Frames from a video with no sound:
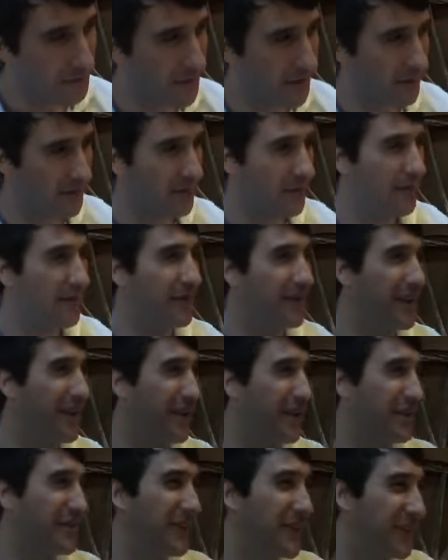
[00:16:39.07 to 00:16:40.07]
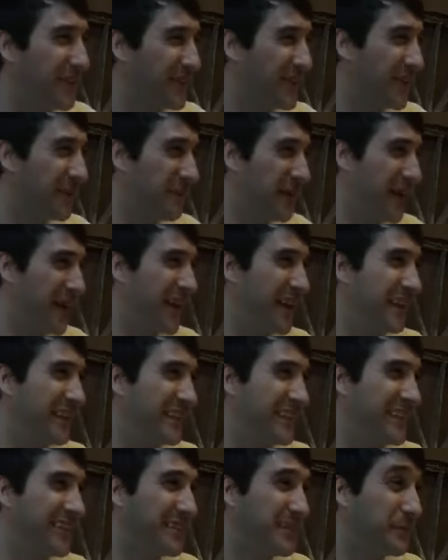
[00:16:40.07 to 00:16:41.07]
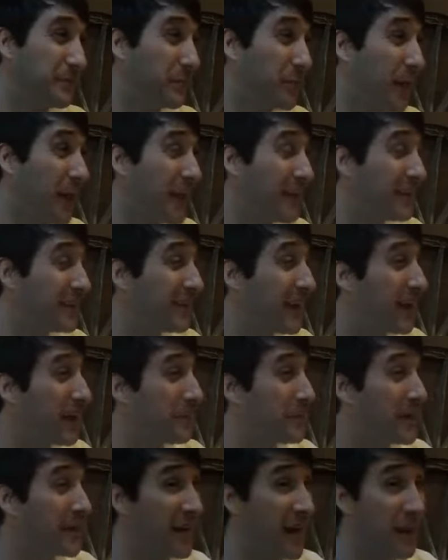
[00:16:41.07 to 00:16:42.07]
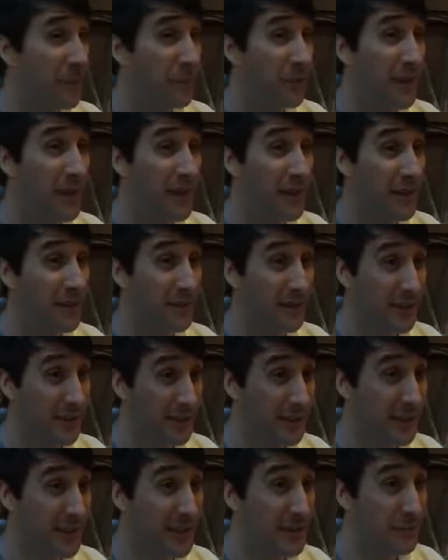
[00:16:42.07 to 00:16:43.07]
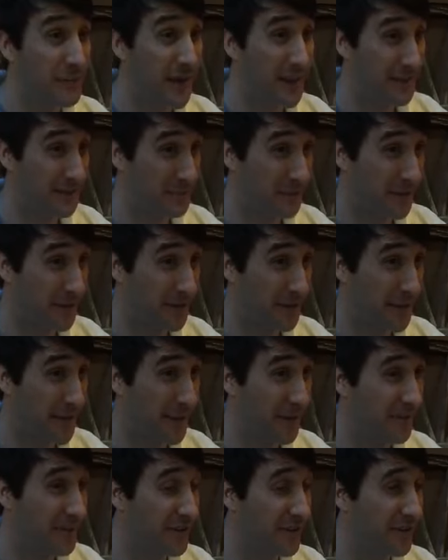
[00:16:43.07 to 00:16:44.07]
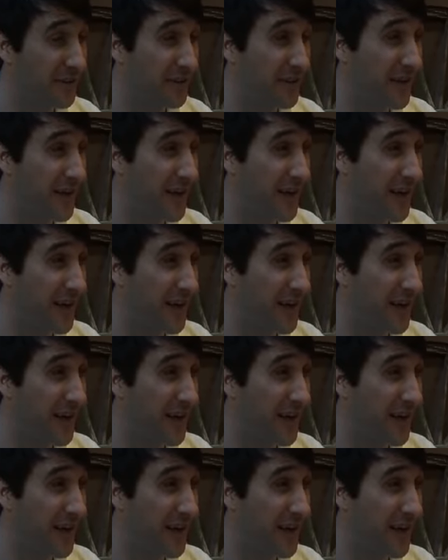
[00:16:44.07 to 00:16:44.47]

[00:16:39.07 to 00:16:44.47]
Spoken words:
But, you know, it's funny you're talking about age, because Brian Chapman and I played Little League baseball together.